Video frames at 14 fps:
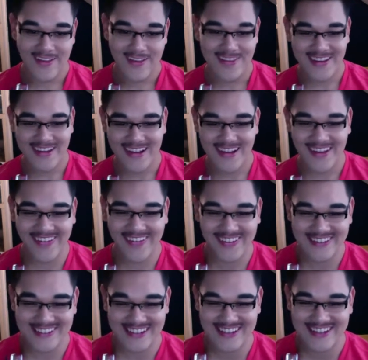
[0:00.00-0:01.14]
The
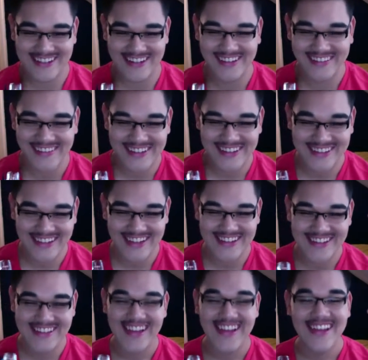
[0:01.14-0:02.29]
composition leads
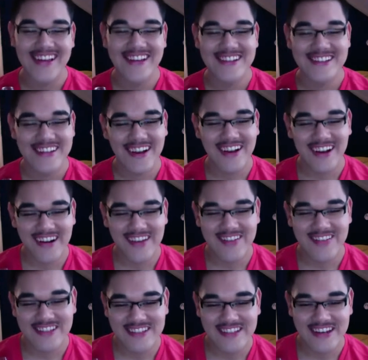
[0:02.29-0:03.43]
us to the heart of
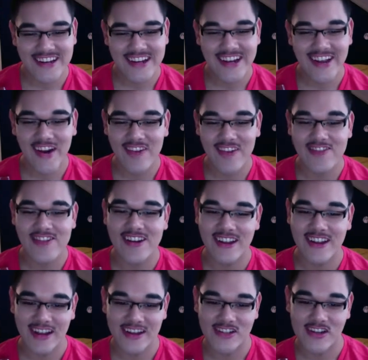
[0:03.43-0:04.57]
the city, offering
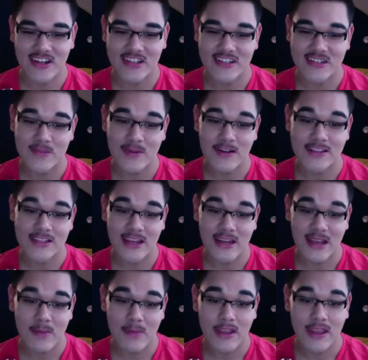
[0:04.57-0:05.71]
contrast among
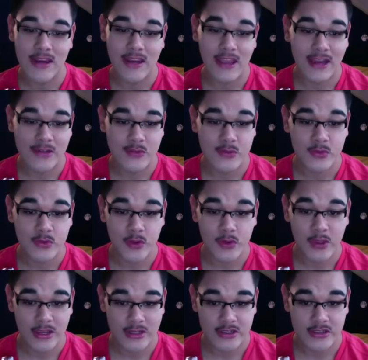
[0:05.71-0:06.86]
dynamic and casual
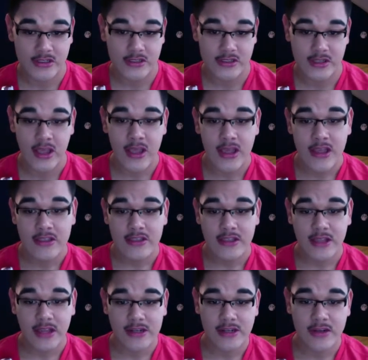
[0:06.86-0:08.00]
locations.
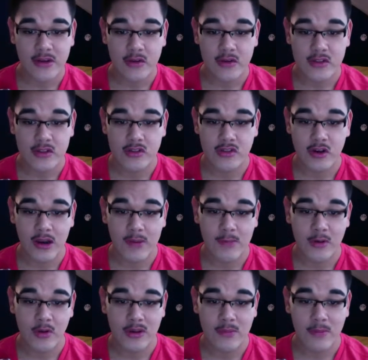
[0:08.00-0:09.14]
Selected notes describe
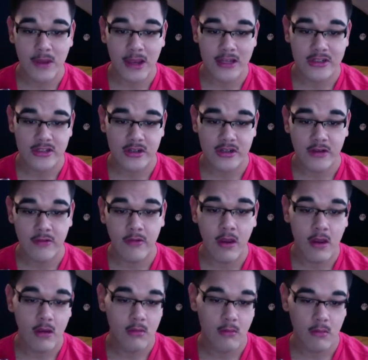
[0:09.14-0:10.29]
beauty and passion of
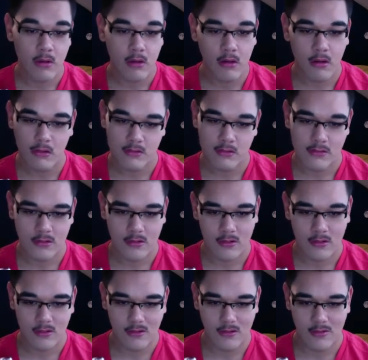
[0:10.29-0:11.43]

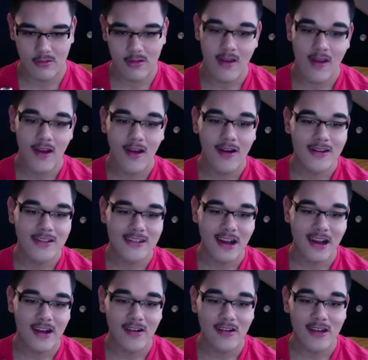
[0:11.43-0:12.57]
Beyonce, her
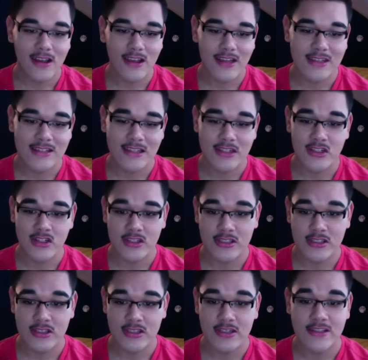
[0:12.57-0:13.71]
style,
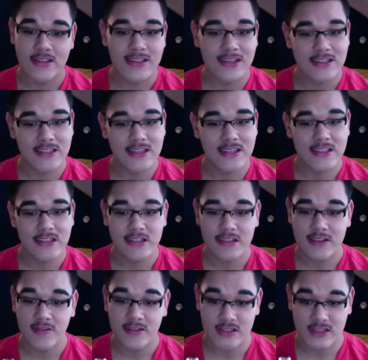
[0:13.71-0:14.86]
eccentricity, sexiness, and
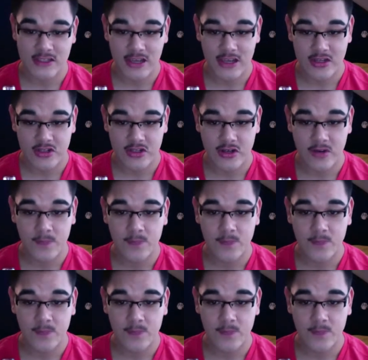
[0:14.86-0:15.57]
sophistication.